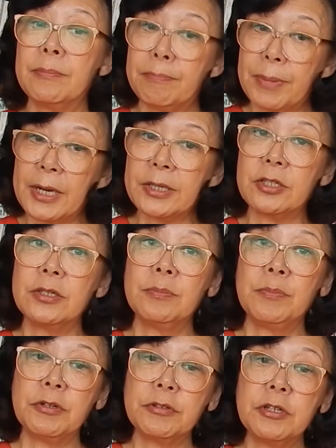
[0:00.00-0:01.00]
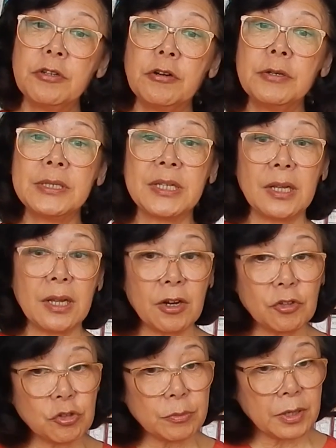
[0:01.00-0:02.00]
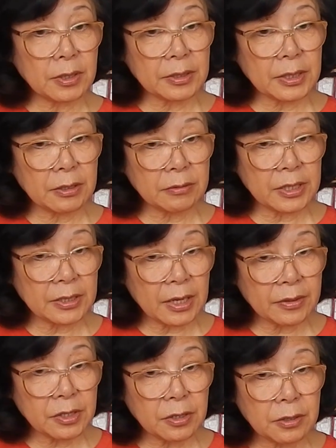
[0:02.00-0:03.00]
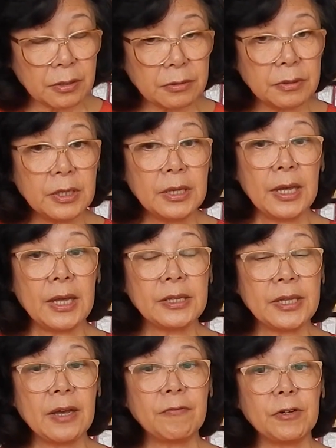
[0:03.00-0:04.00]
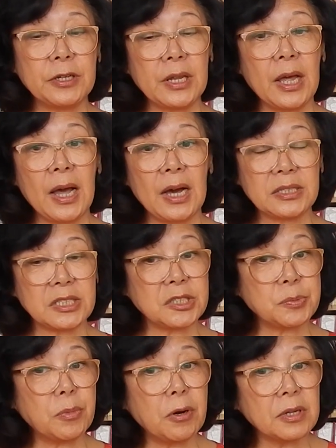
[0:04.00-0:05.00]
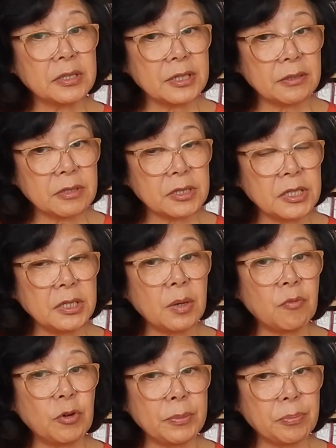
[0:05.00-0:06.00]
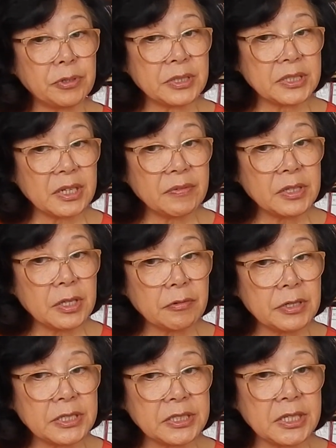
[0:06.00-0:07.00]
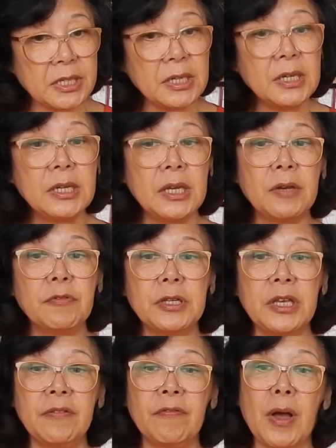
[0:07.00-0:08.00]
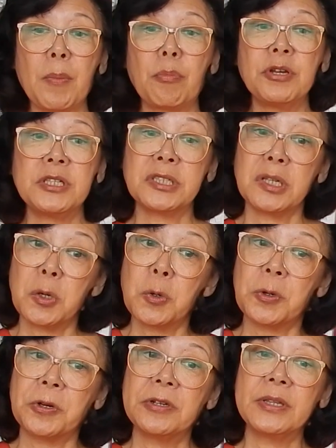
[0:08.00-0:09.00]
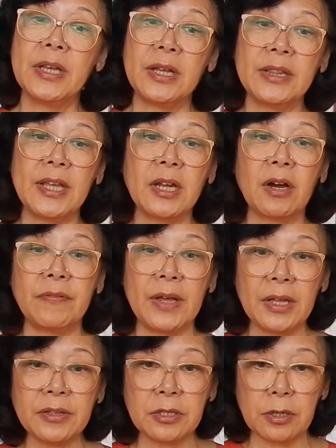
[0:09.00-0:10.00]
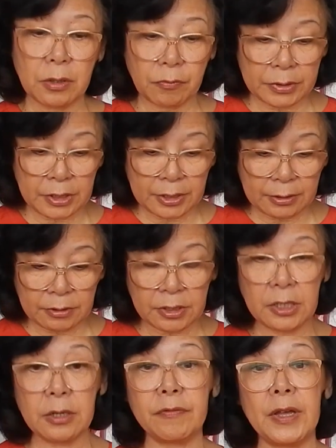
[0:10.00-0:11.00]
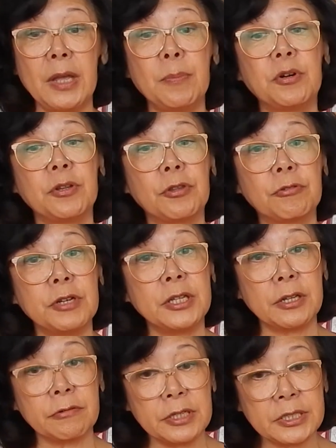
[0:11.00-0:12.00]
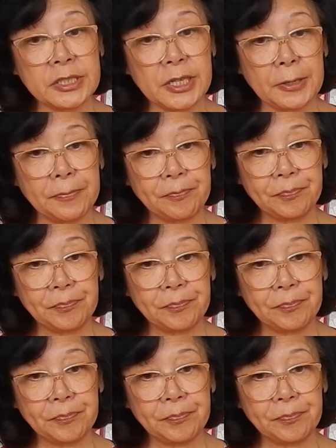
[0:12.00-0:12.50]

But butanol is a larger molecule than ethanol, and therefore it has a smaller delta T of 1.7 degrees C. It would evaporate slower than that of ethanol with a delta T of 8.3 degrees C.